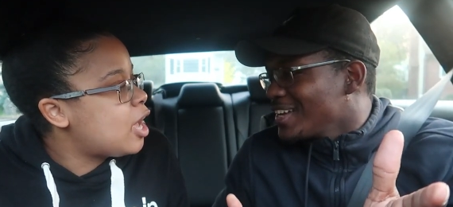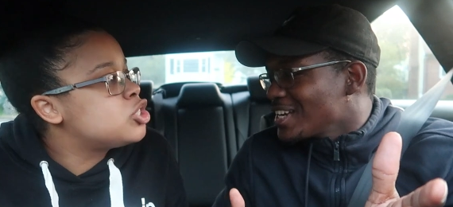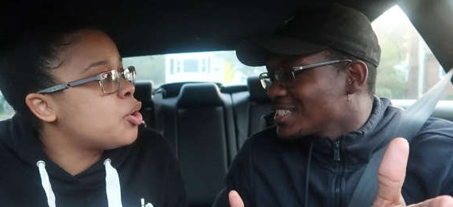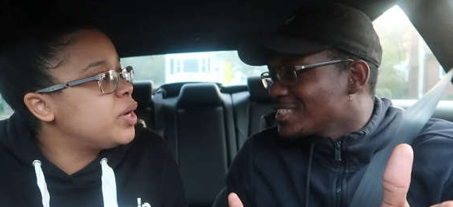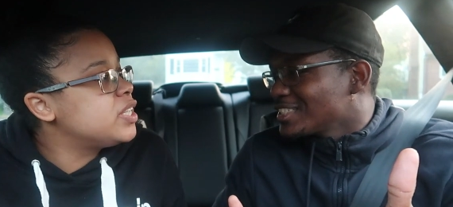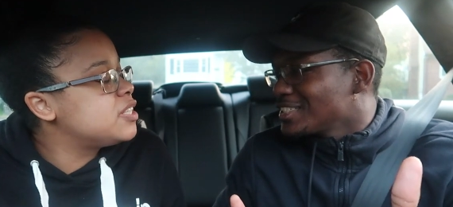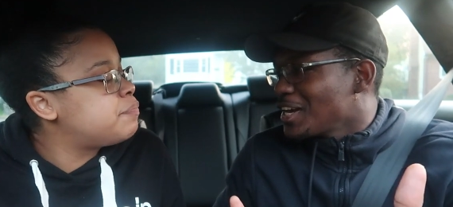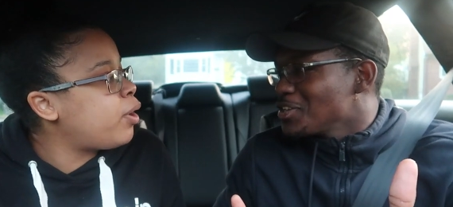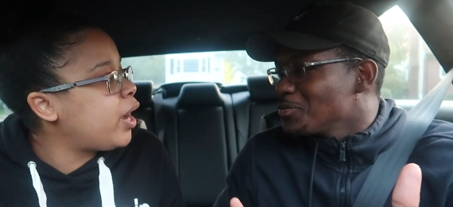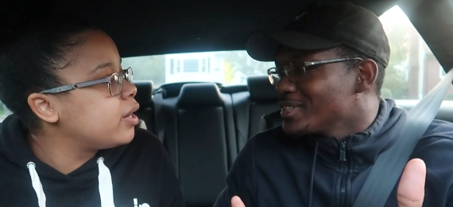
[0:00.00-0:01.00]
Speaker 1: reaction. And so what is this
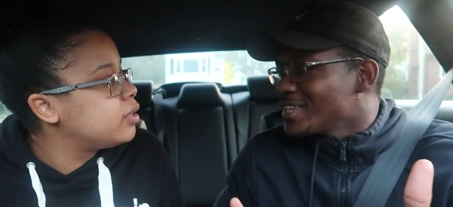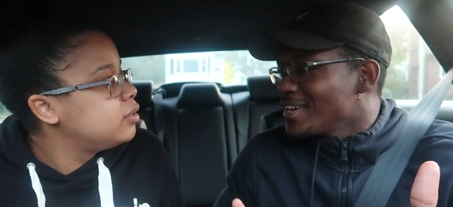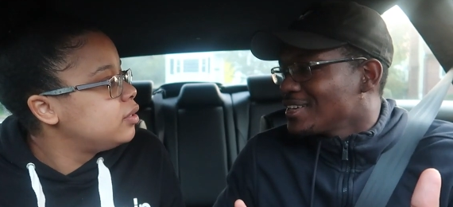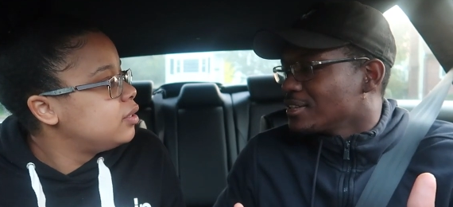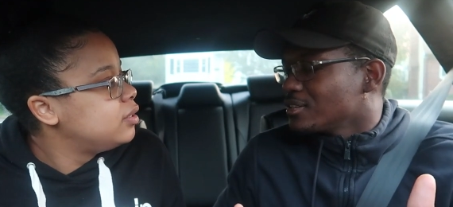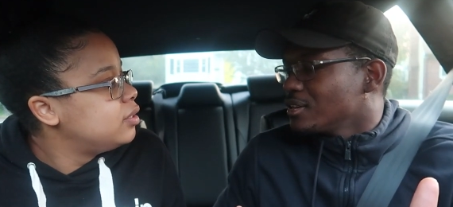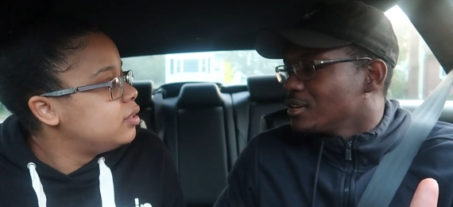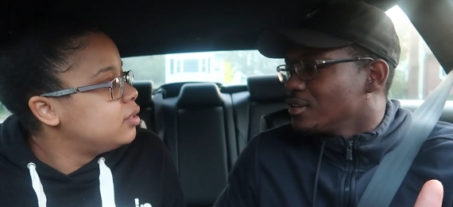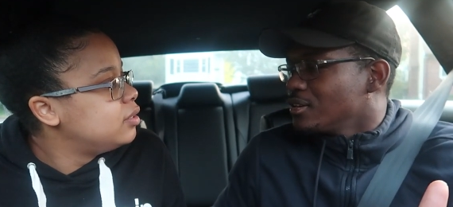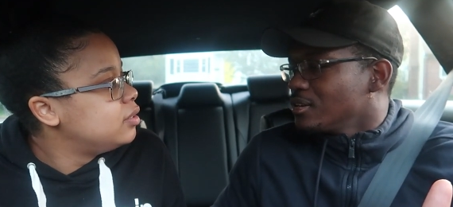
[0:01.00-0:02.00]
prank? Take it.
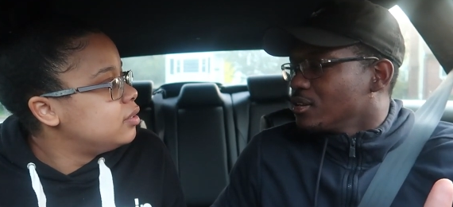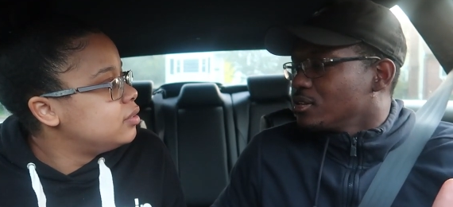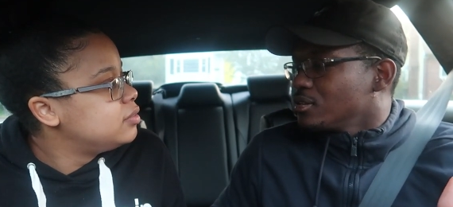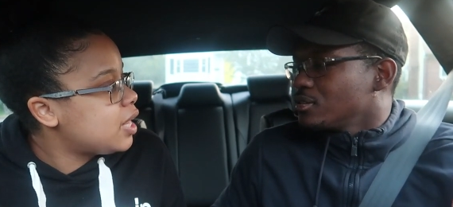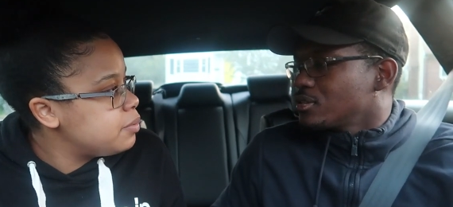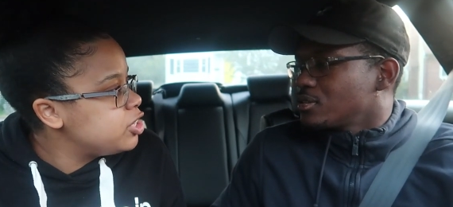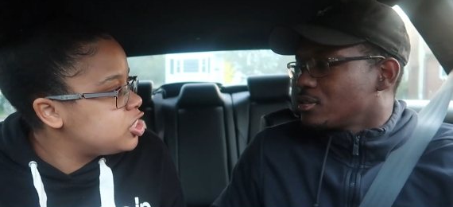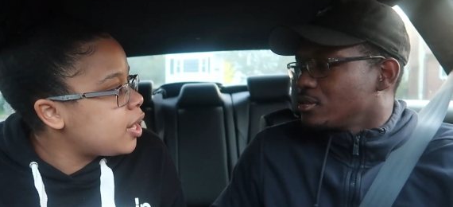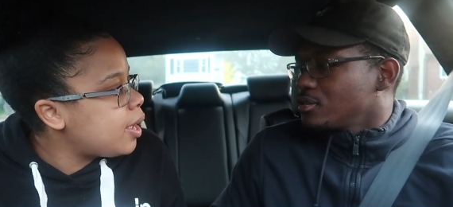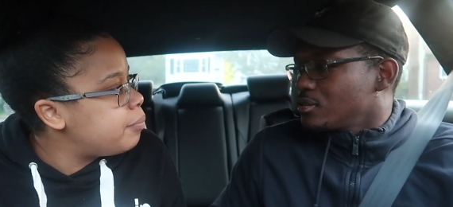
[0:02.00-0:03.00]
Telling me to
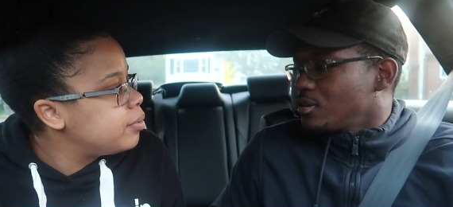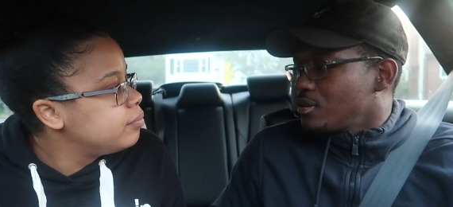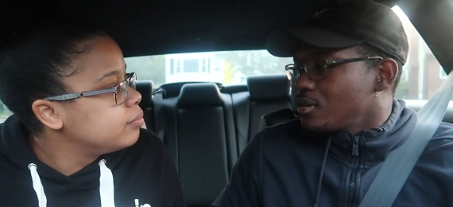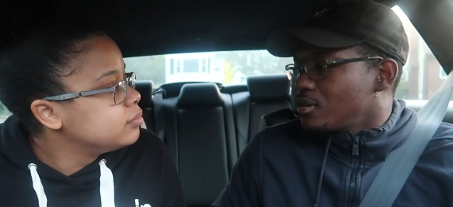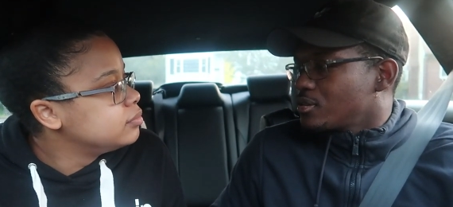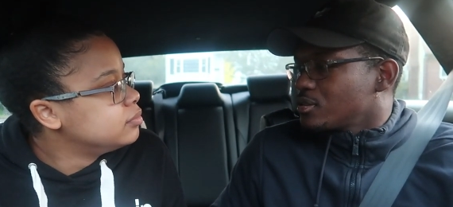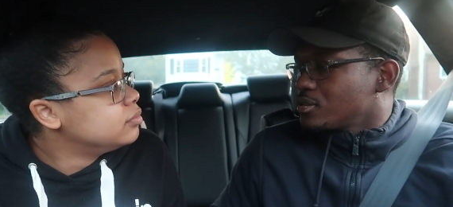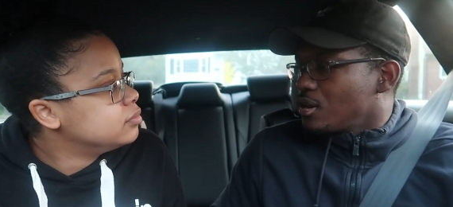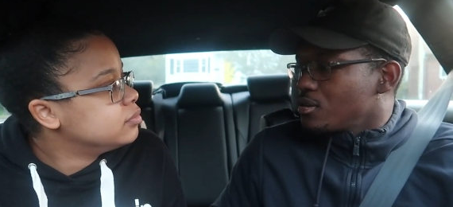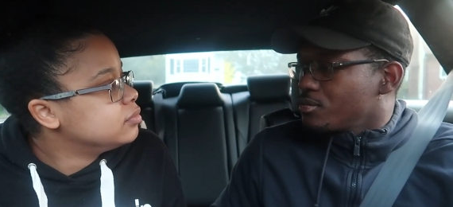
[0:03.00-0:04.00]
shut up?
Speaker 2: Yeah, to
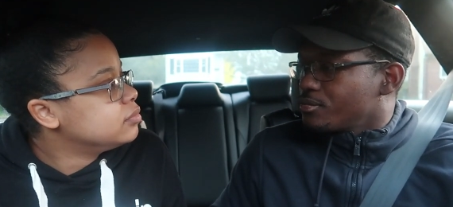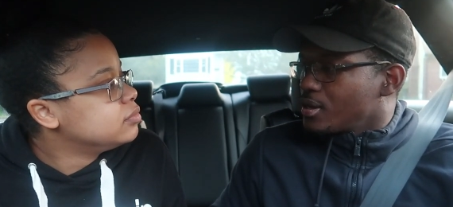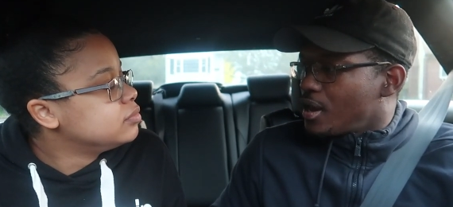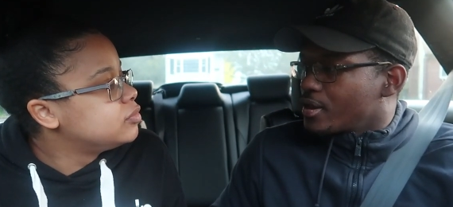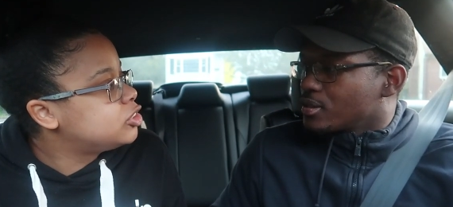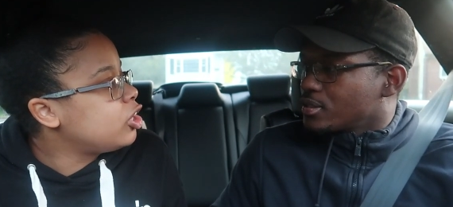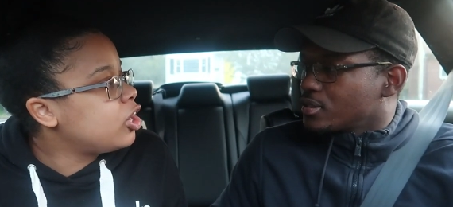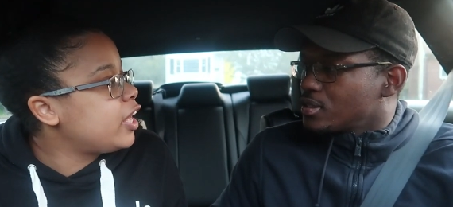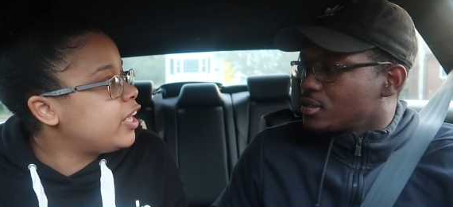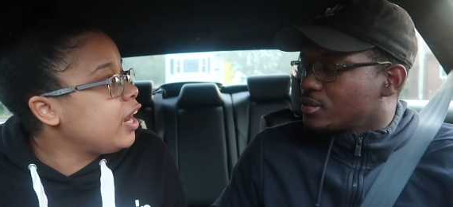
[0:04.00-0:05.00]
see how you will
Speaker 1: react. So you
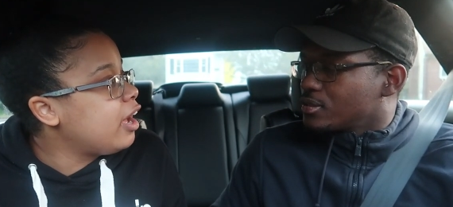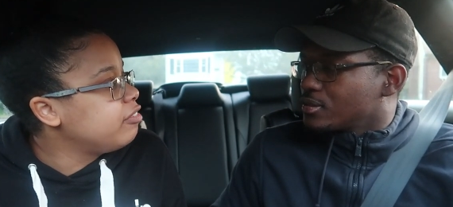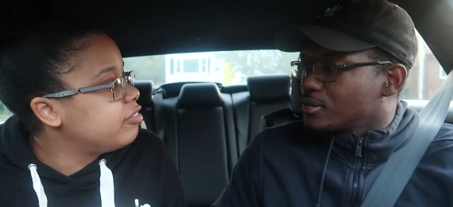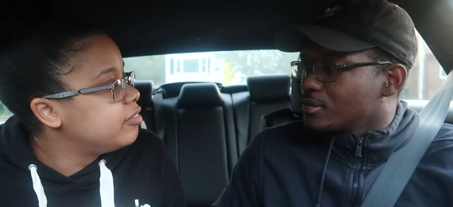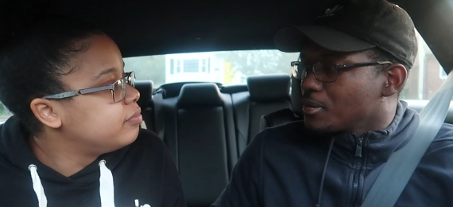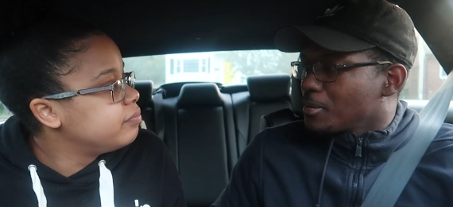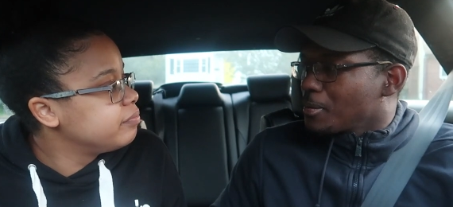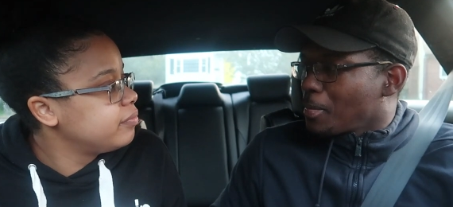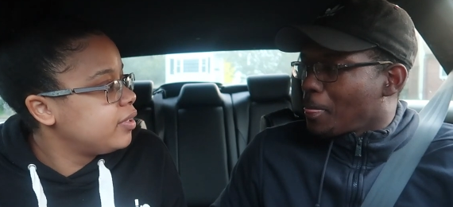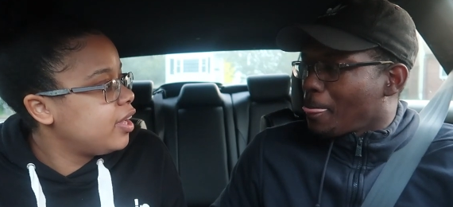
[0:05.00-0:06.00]
don't like your life?
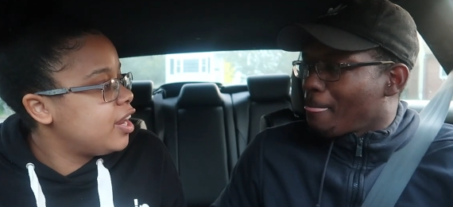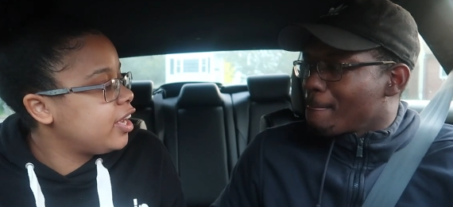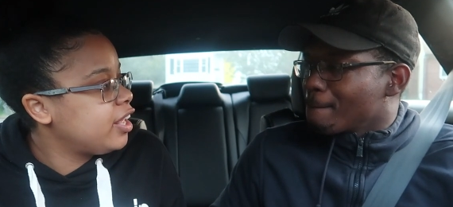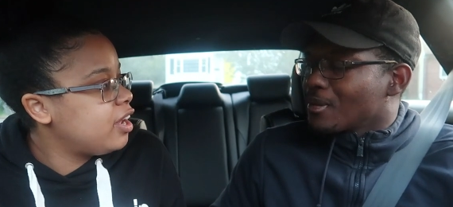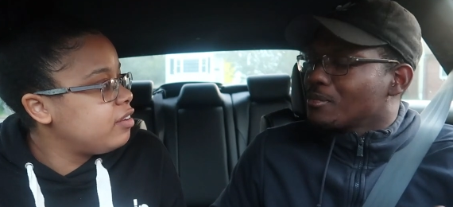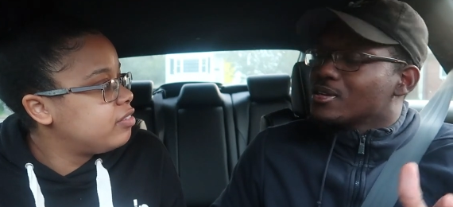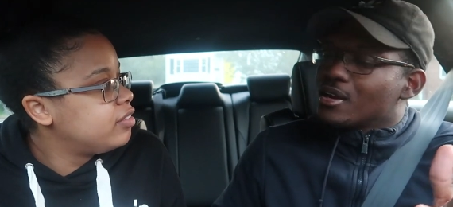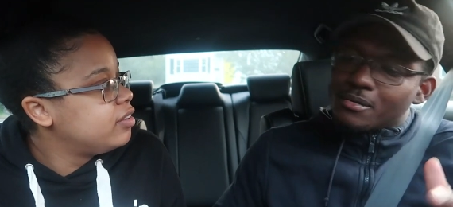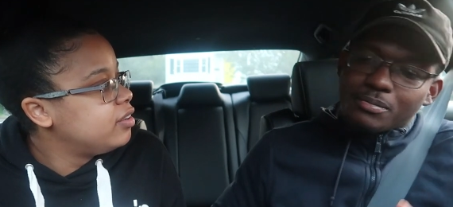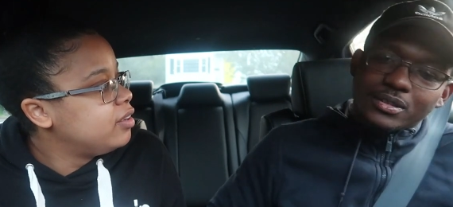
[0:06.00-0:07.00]
You don't like your life?
Speaker 2: I'm
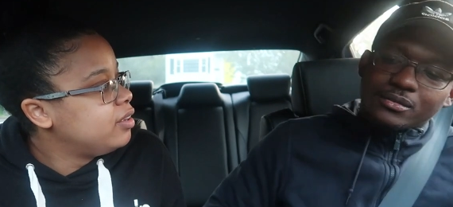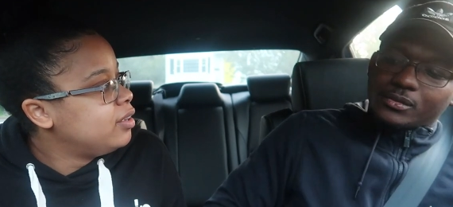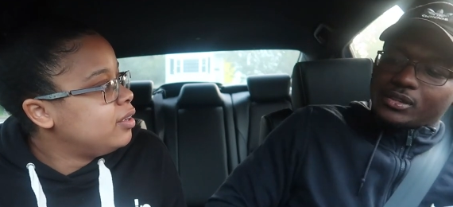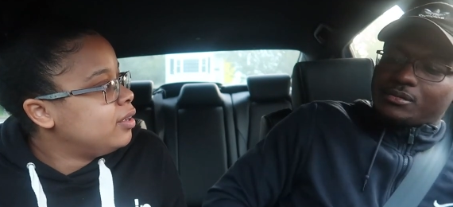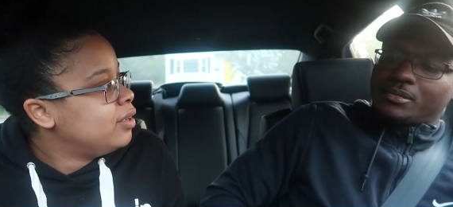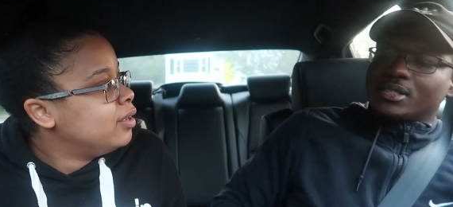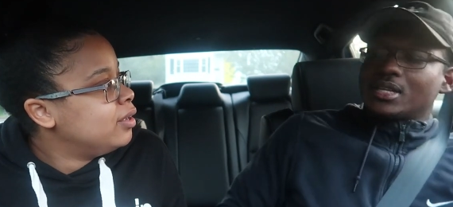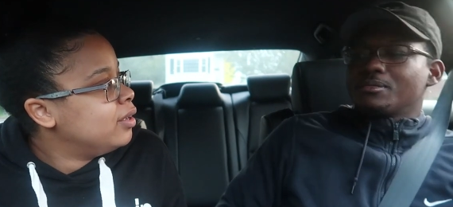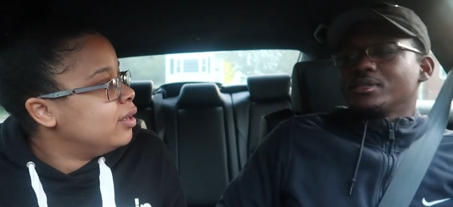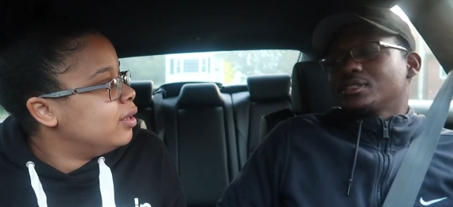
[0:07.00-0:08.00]
sorry, please.
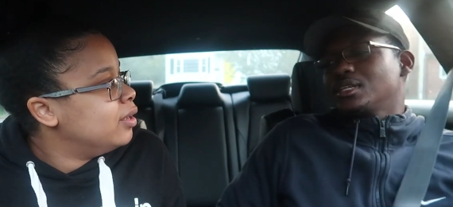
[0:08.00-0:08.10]
Stop, man.